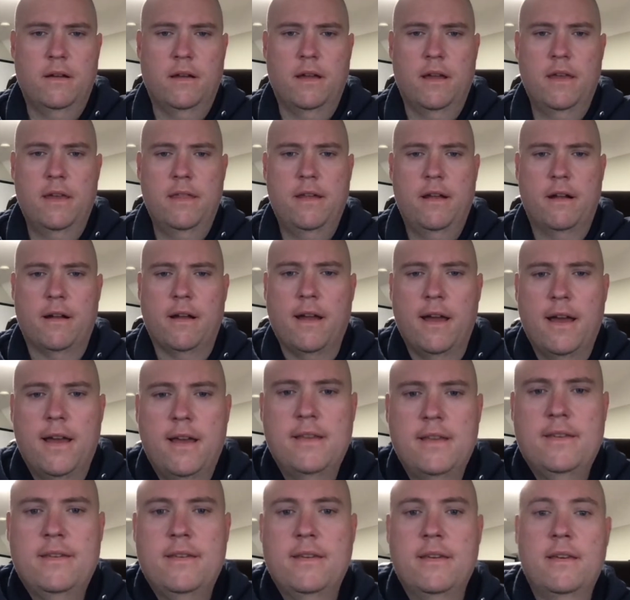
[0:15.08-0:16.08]
hey there,
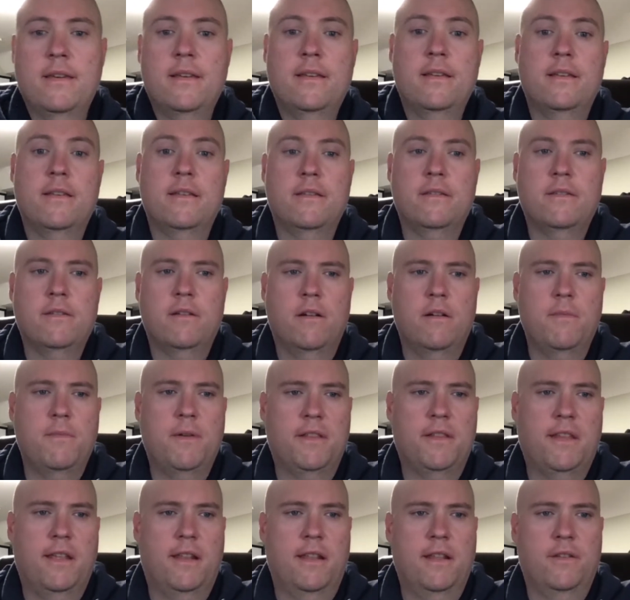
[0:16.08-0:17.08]
guys. Sorry about
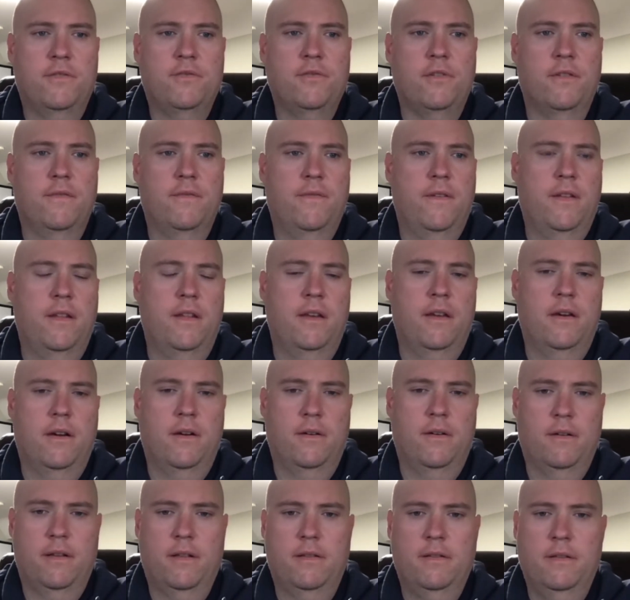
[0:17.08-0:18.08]
that intro
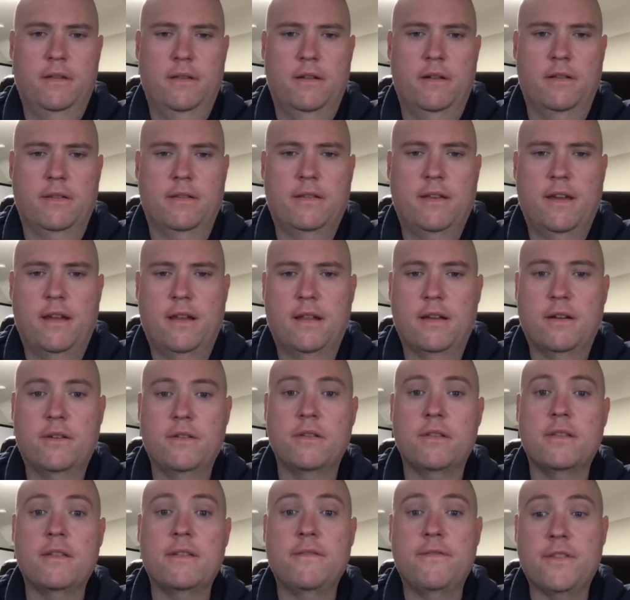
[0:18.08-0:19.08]
video. Little technical
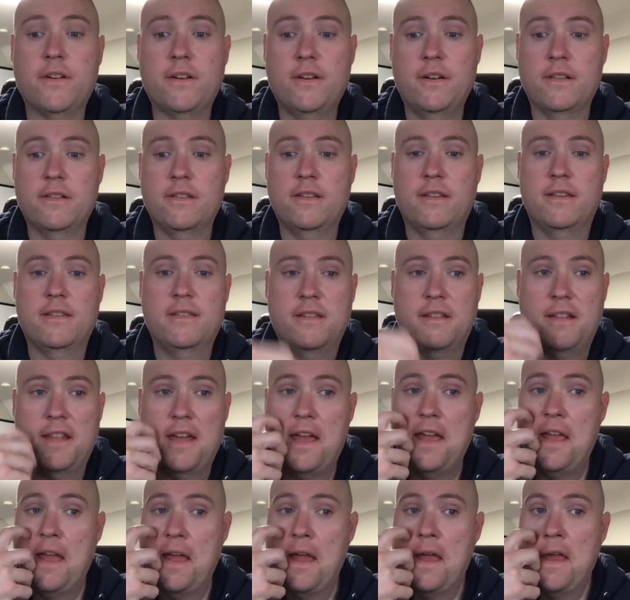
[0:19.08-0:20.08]
difficulties
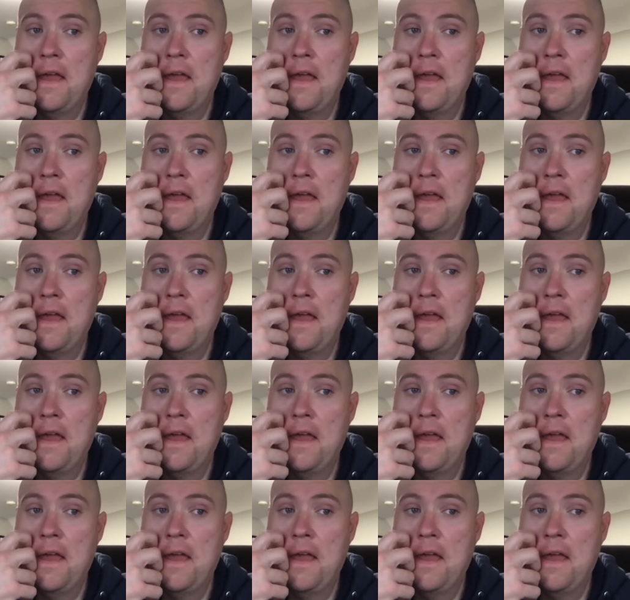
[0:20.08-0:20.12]
today.